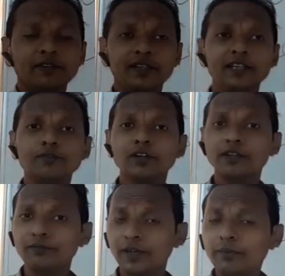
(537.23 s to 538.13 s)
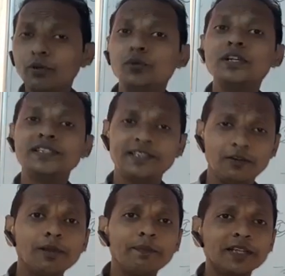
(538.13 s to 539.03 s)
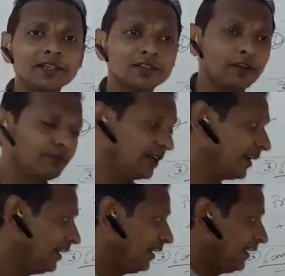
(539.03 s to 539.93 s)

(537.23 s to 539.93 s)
is for the firm who is developing the software